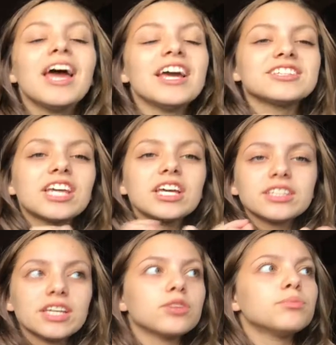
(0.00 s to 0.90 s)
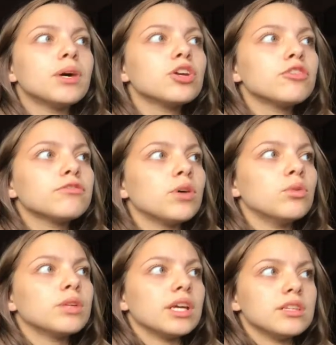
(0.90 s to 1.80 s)
It takes like, you plug your
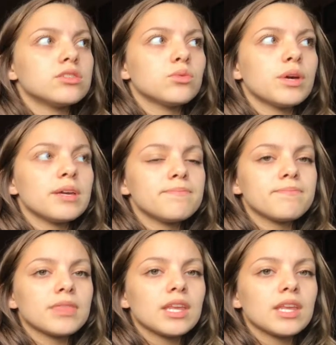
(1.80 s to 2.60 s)
phone into it.